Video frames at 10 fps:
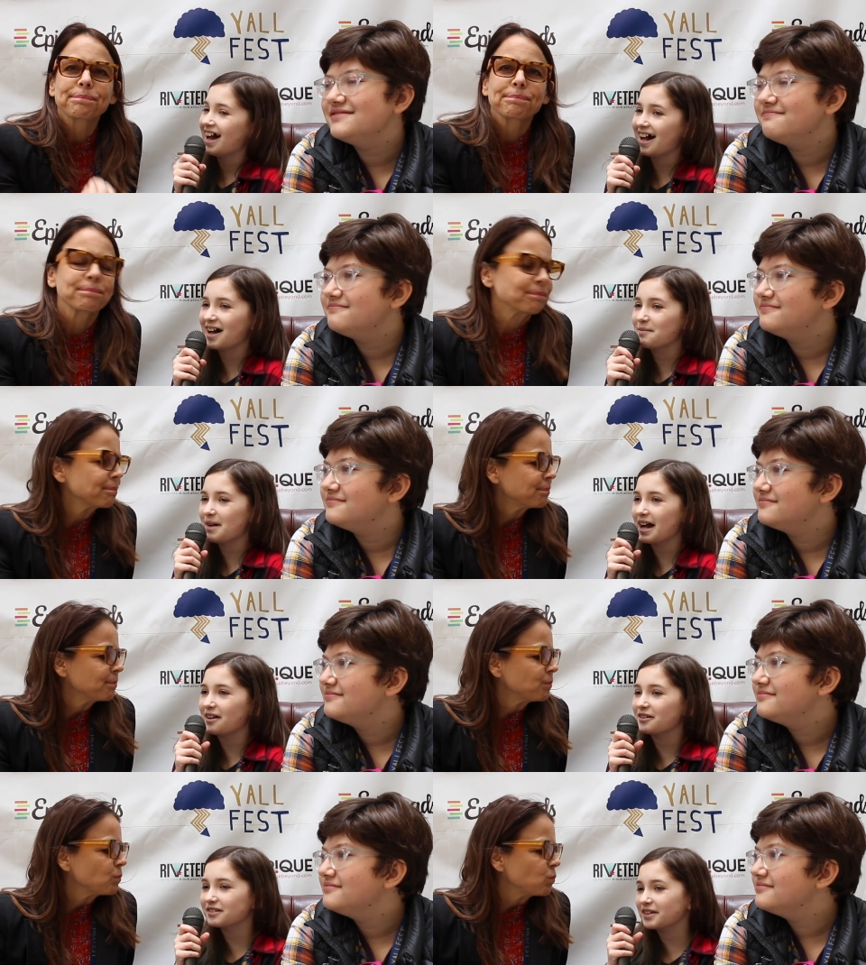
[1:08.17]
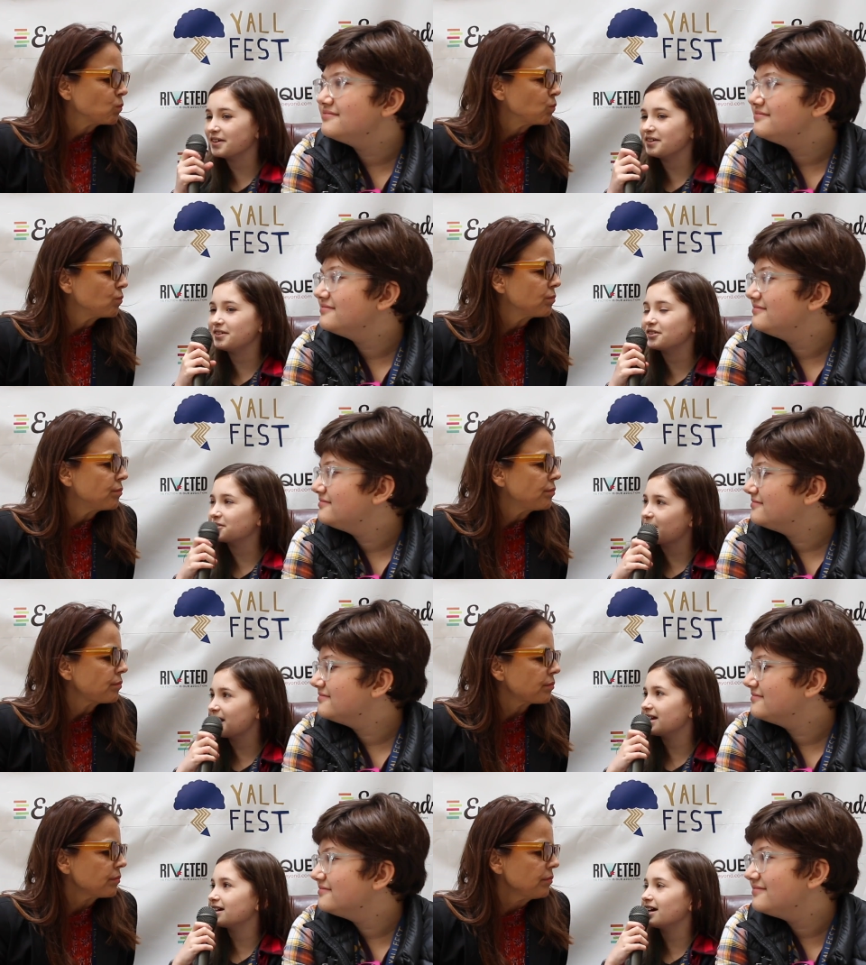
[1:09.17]
Speaker 1: um, I heard that you're
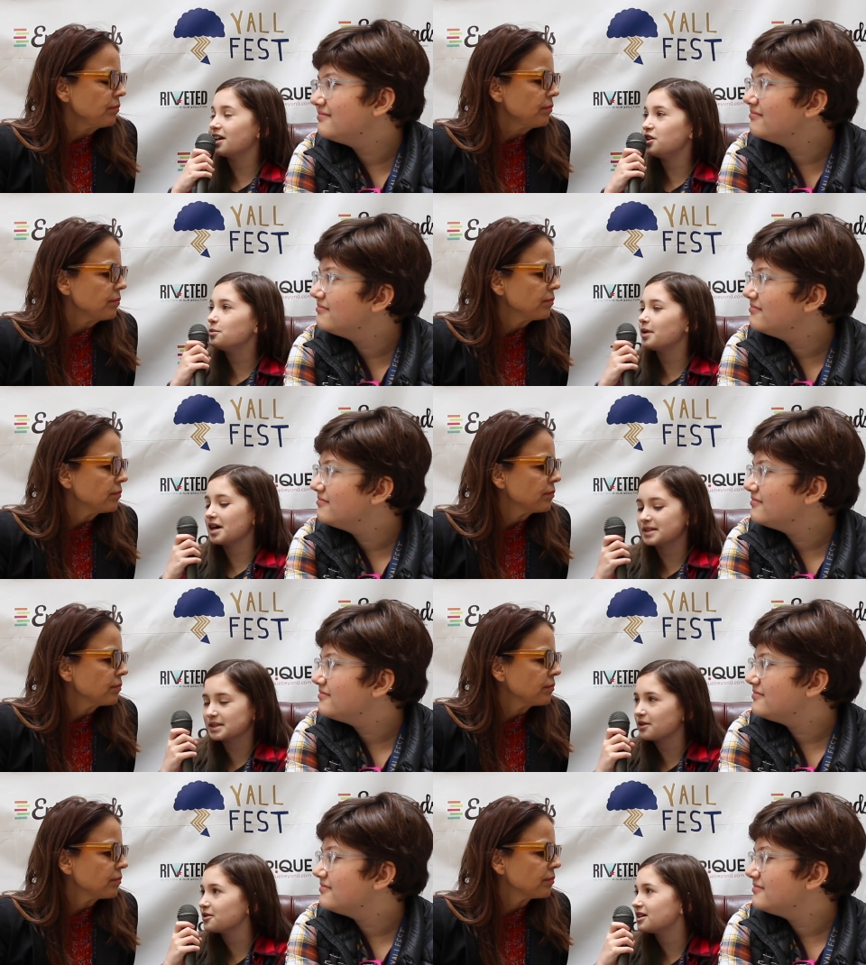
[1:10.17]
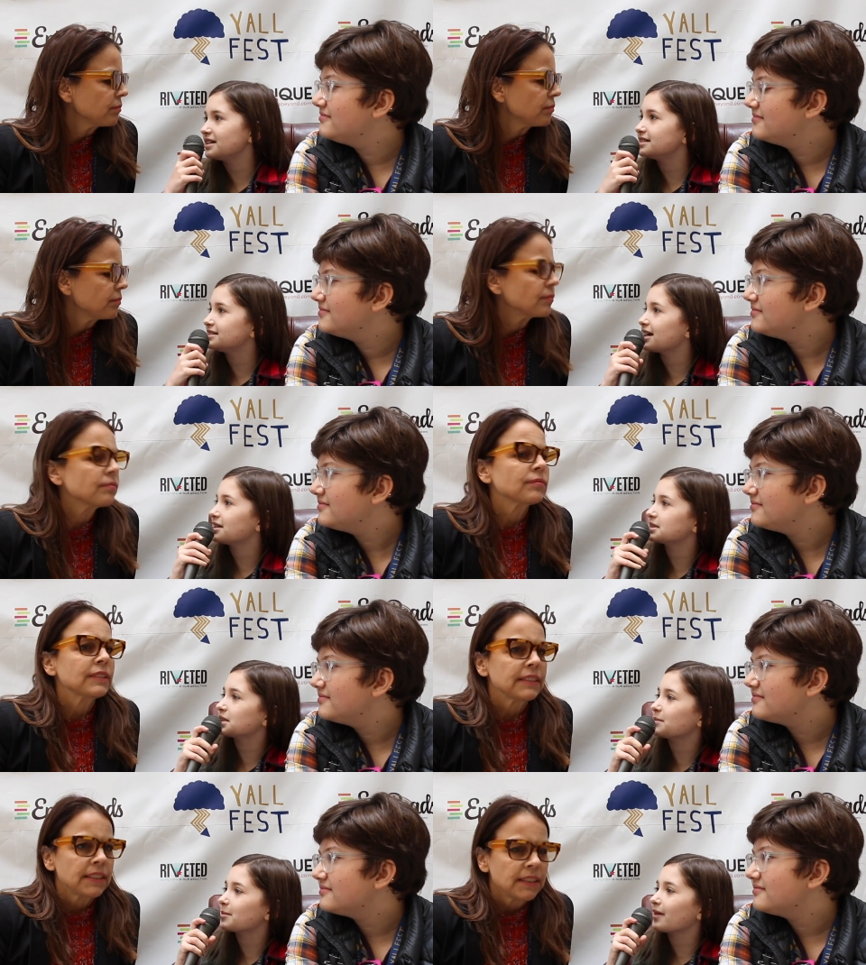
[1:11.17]
writing a new book, so you can tell us a
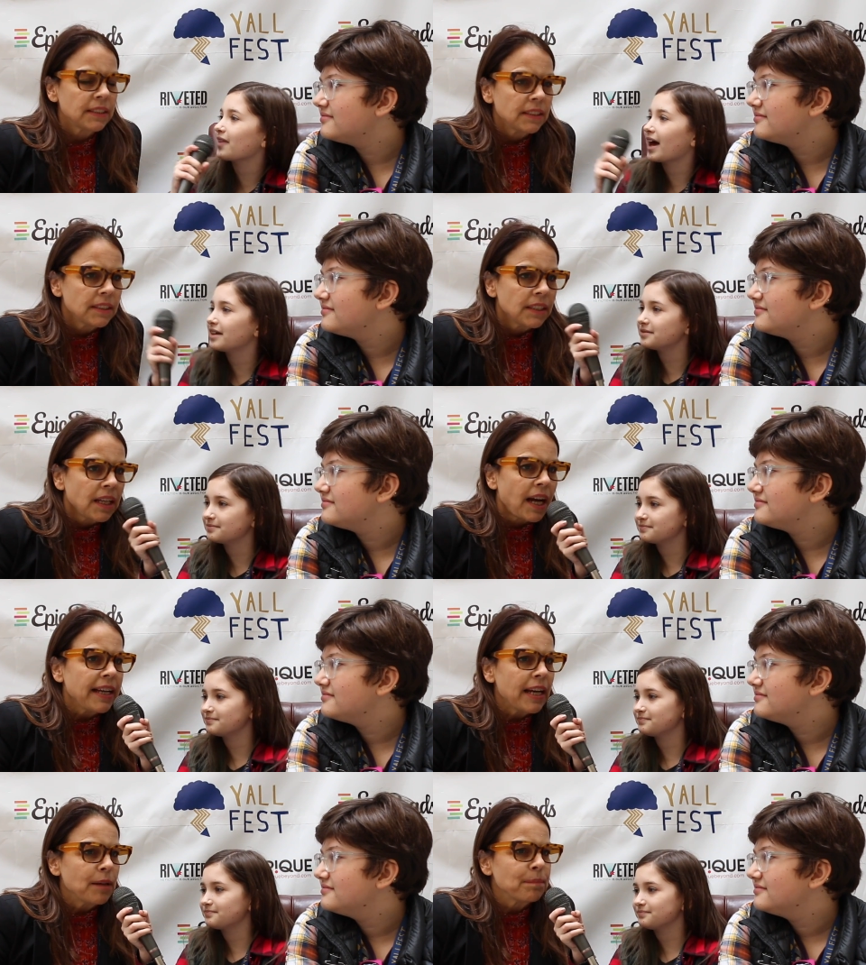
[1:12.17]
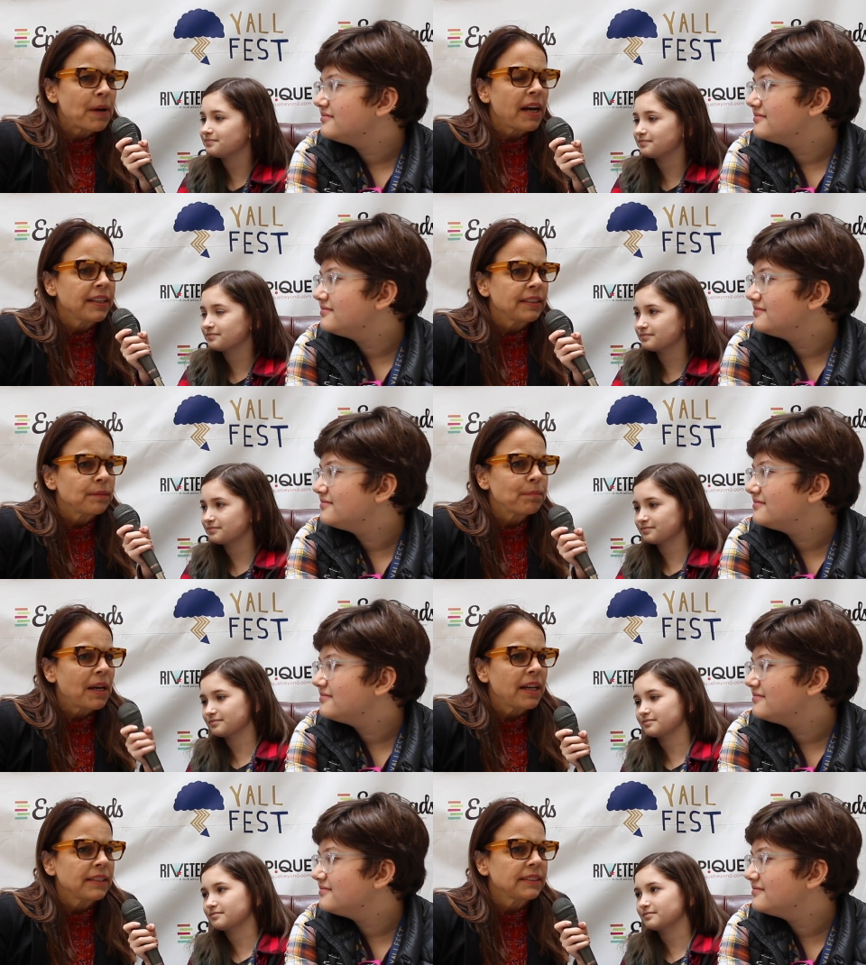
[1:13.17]
little bit about that. I am.
Speaker 2: I
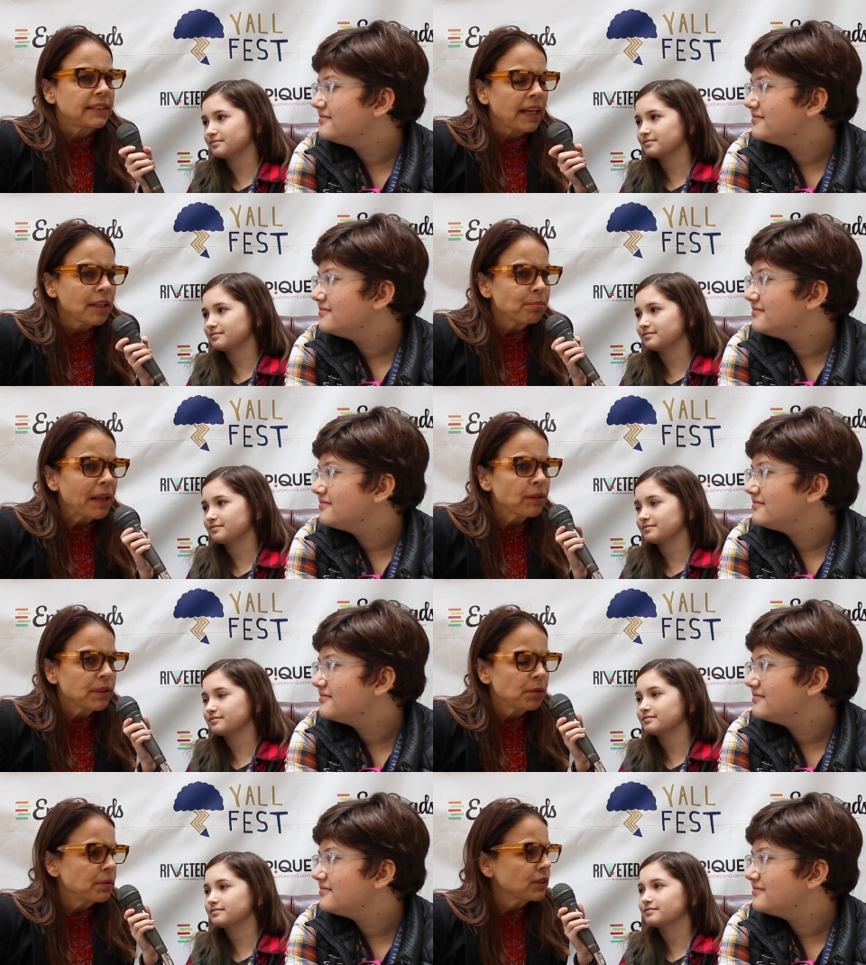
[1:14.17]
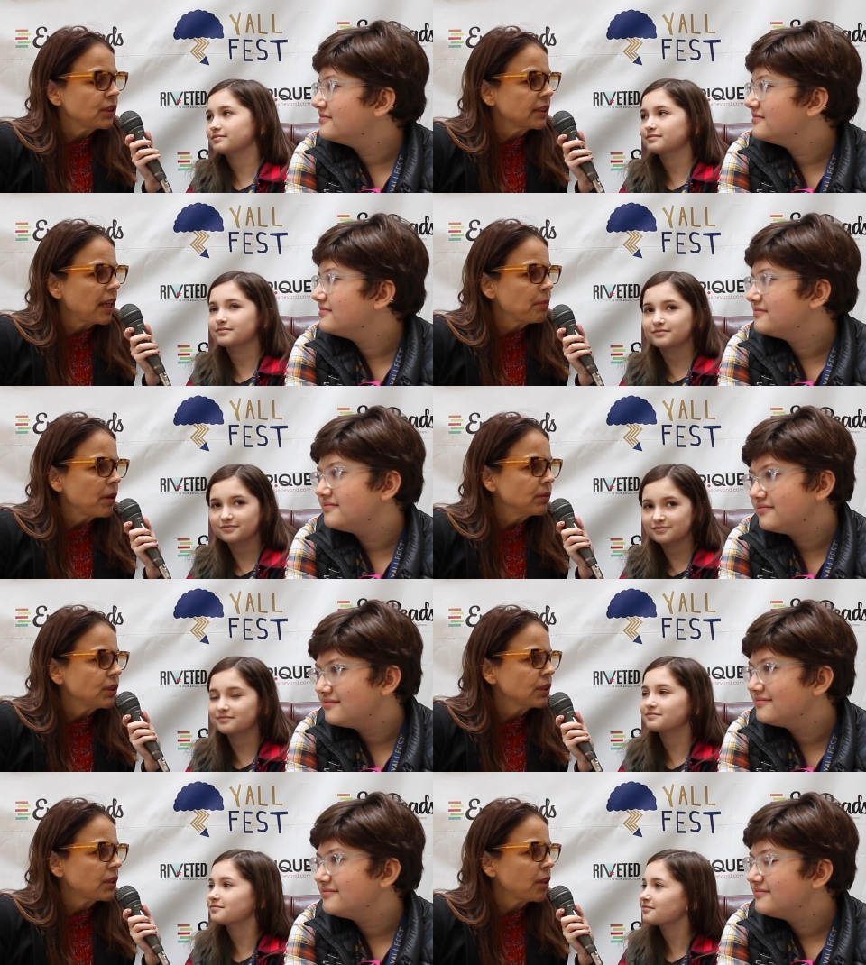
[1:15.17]
my second Black Widow book just came out,
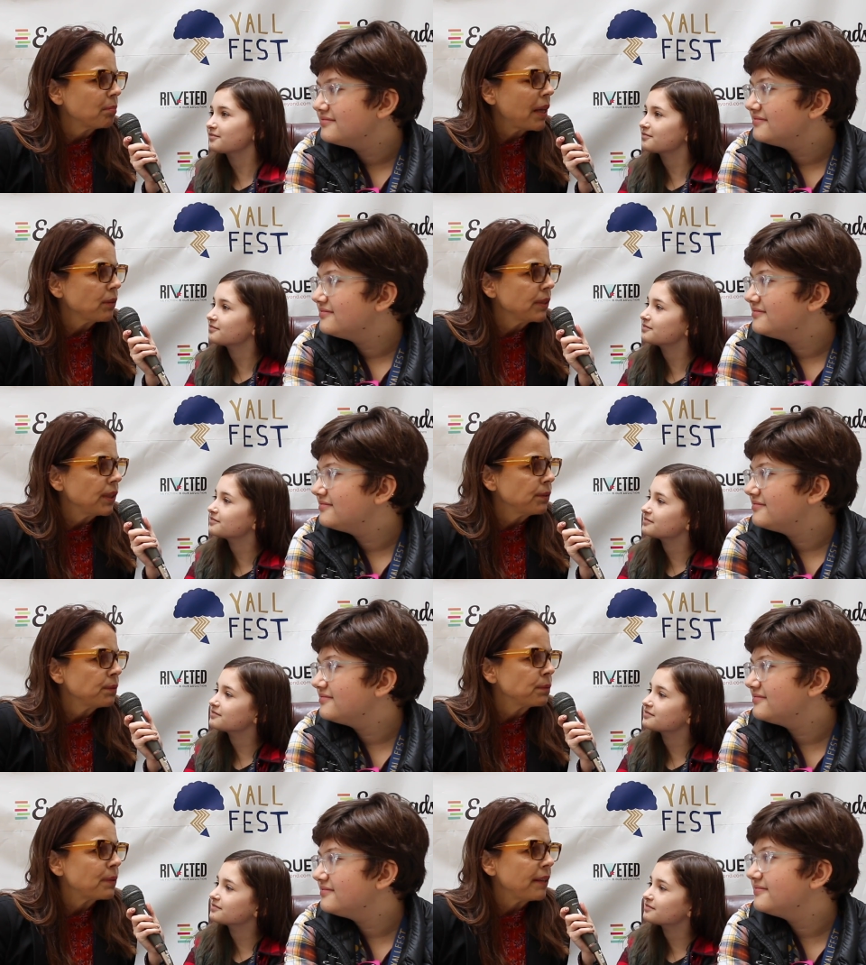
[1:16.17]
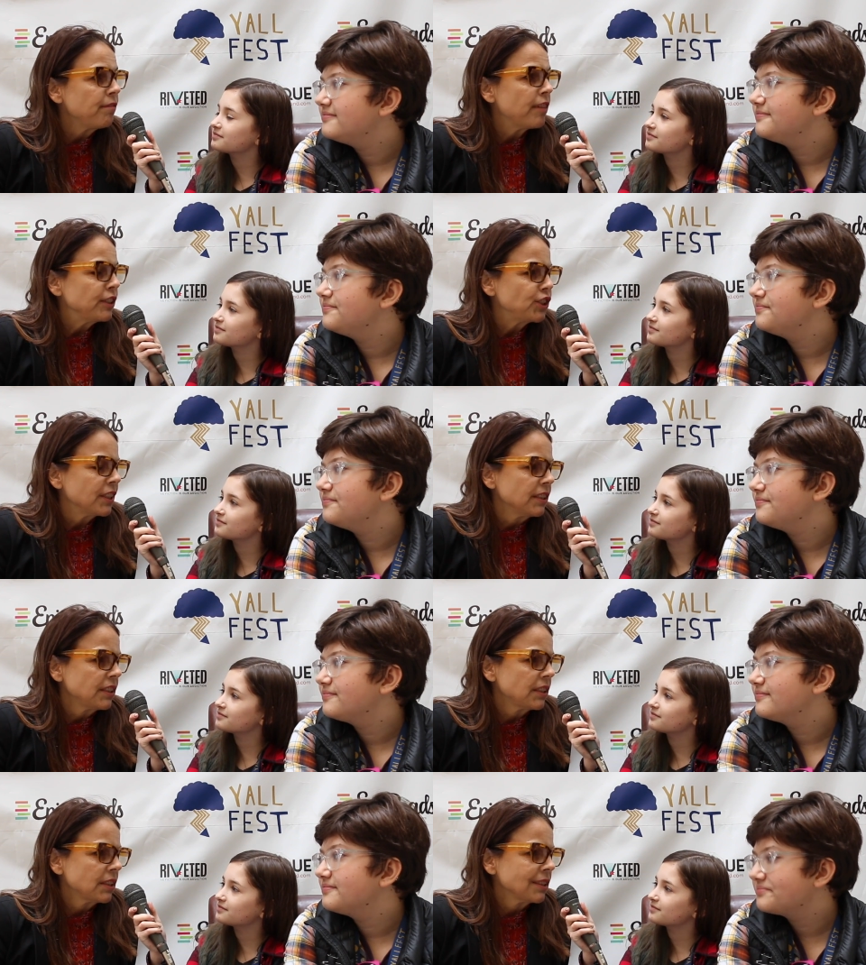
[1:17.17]
which is called Black Widow Red
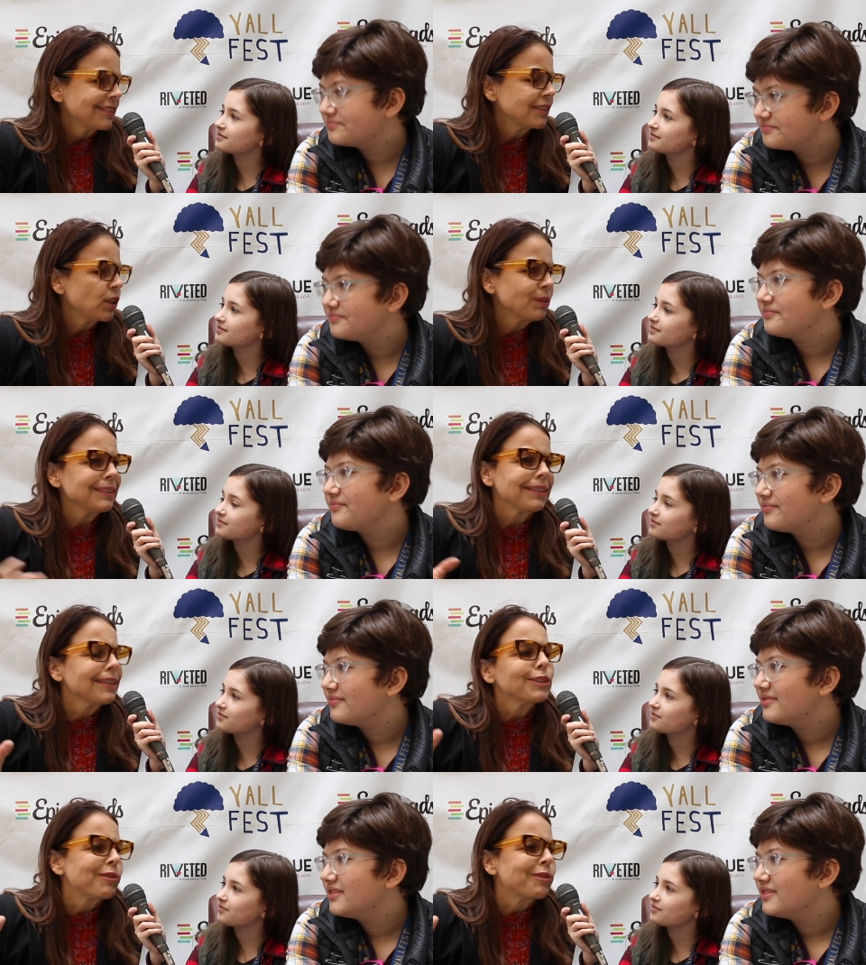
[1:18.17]
Vengeance. There's always a little